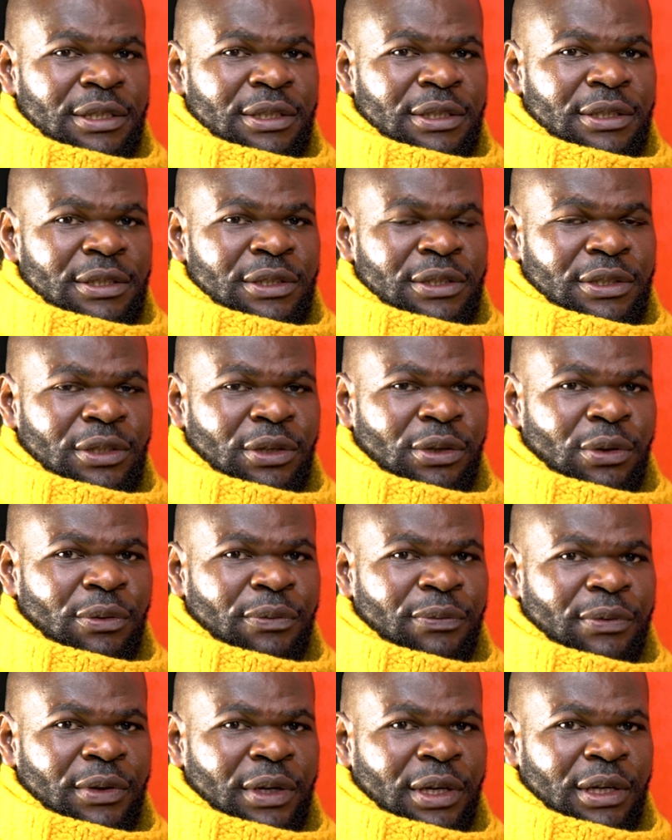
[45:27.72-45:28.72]
sort
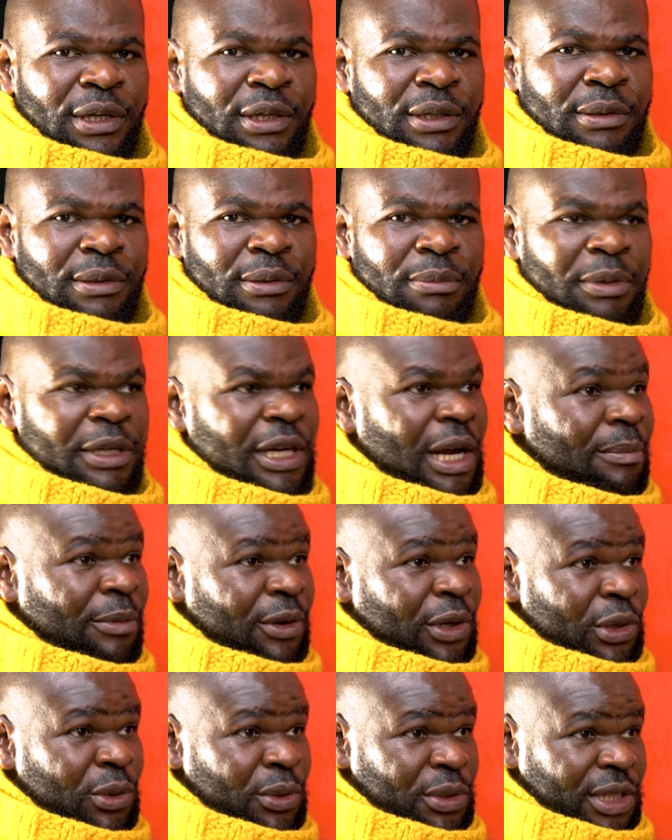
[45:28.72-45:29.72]
of uh, become
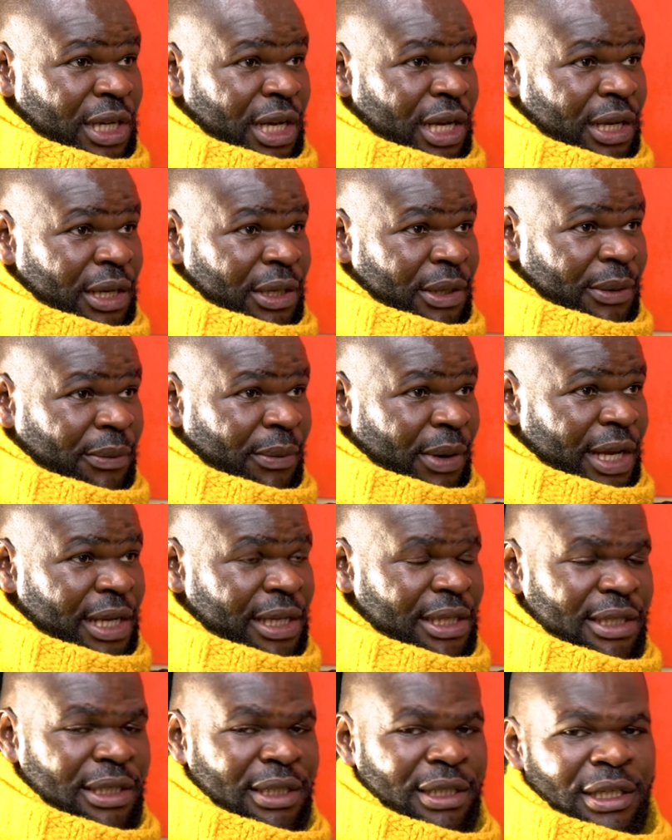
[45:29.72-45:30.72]
closer, mm -hmm.
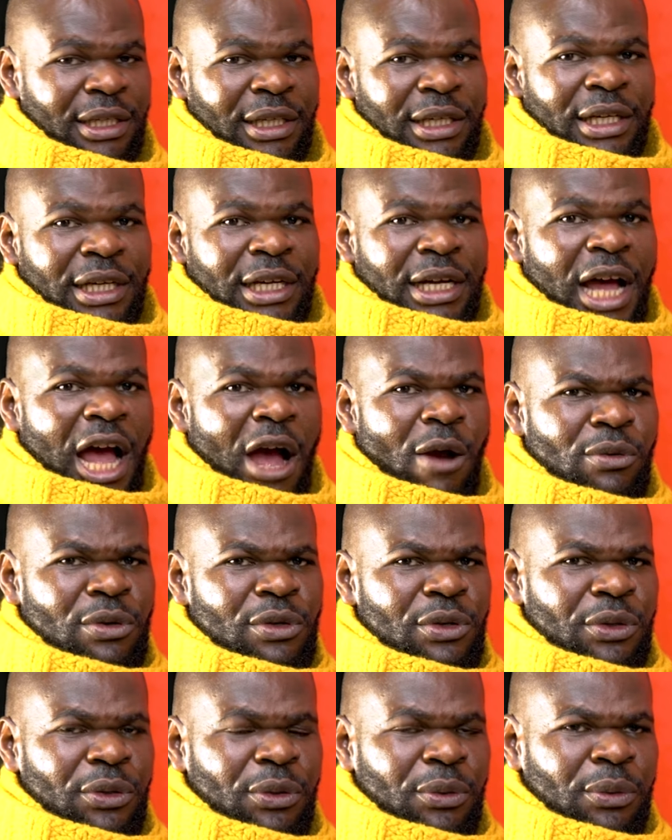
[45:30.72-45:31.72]
right? How do
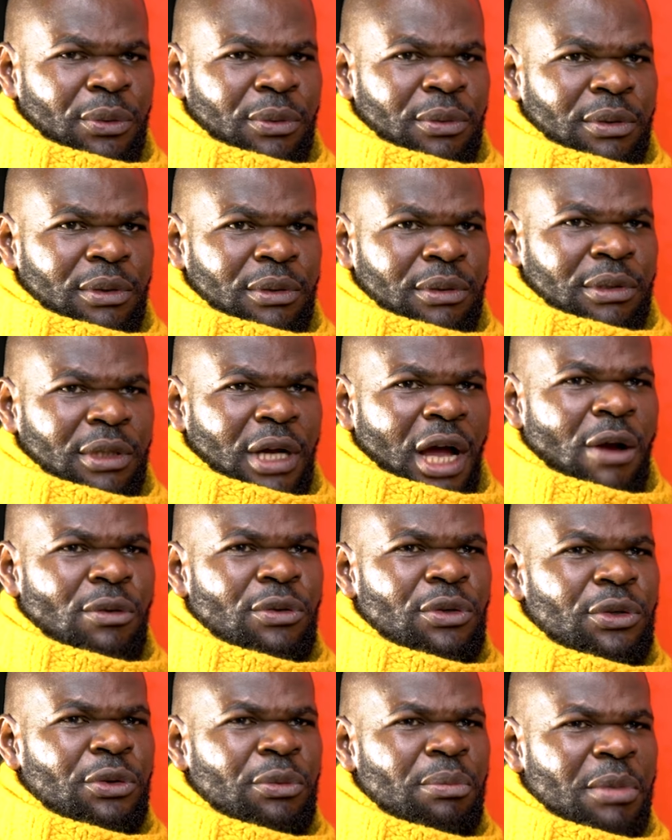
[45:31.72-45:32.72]
you how
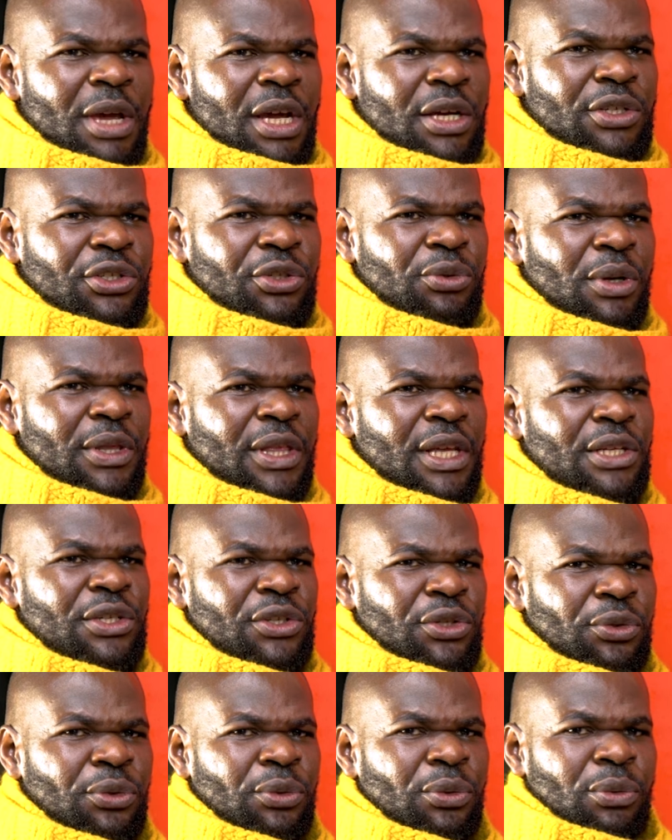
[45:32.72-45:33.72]
do you make sure that
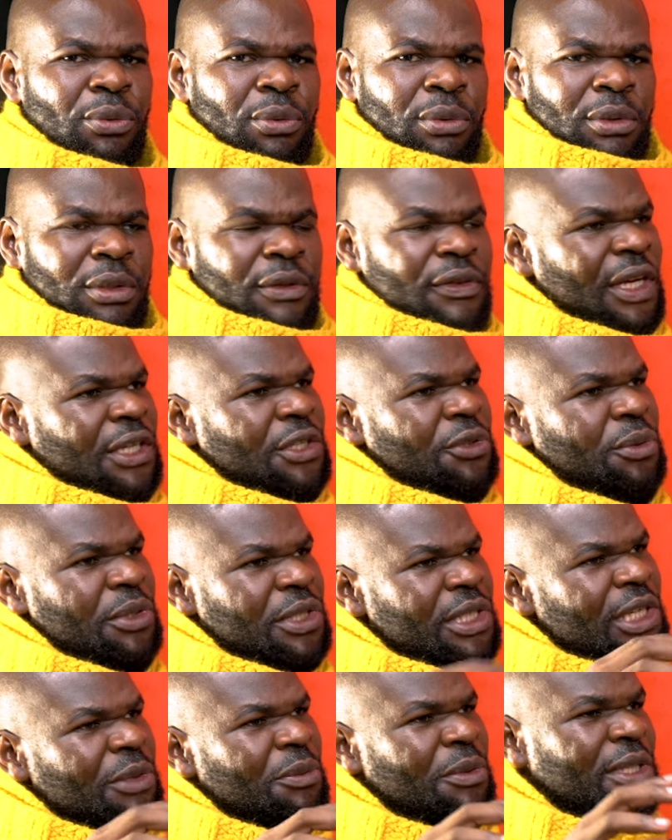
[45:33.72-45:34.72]
you that you
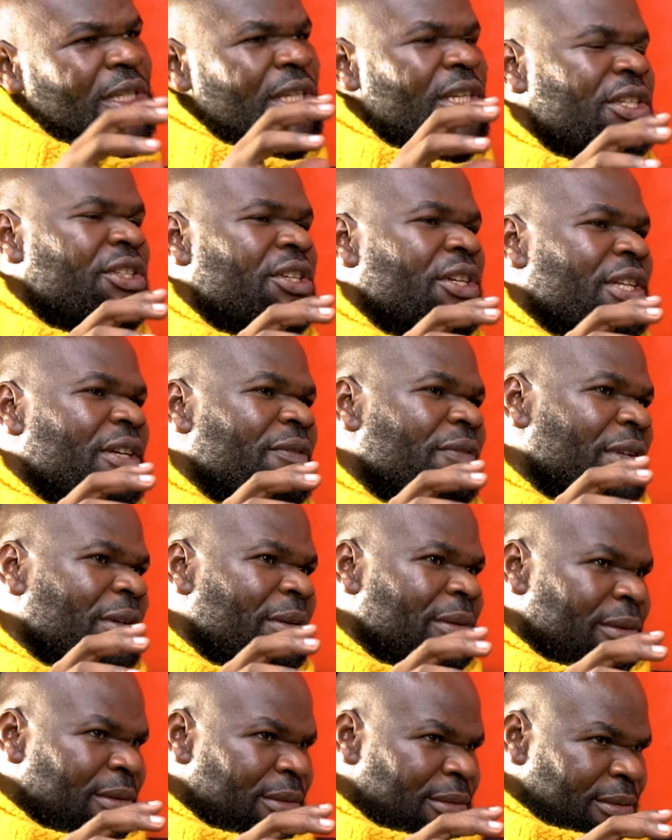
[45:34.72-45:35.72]
deal with each and every
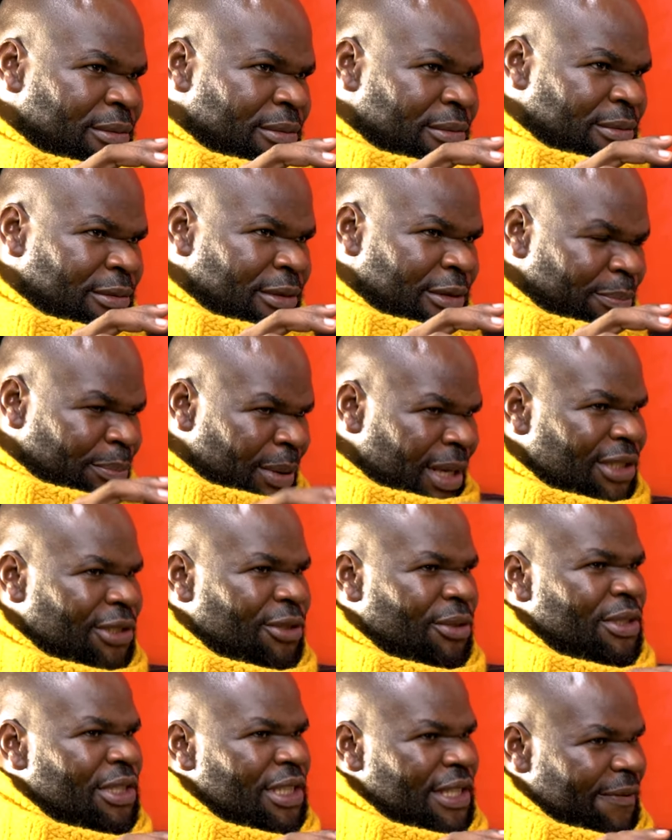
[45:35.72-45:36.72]

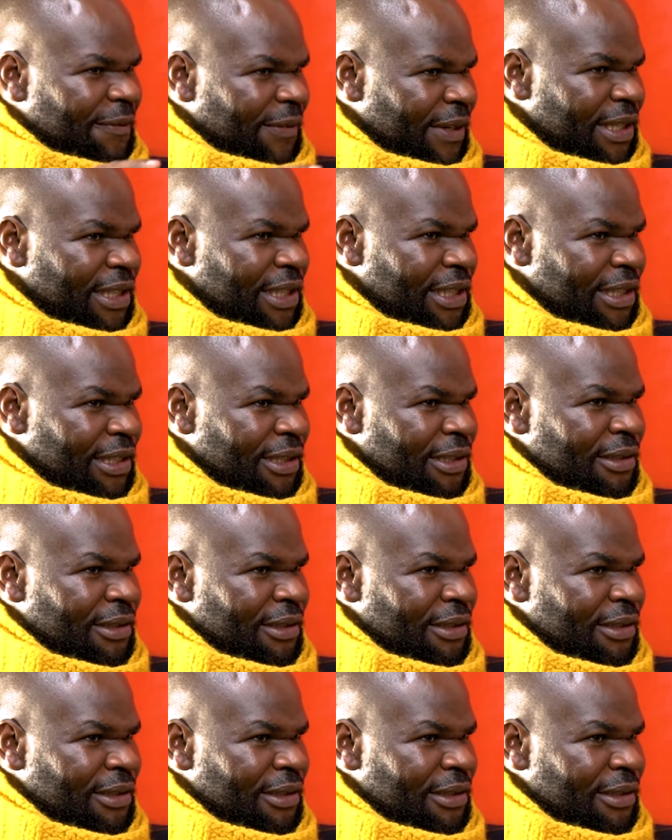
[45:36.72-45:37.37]
person differently?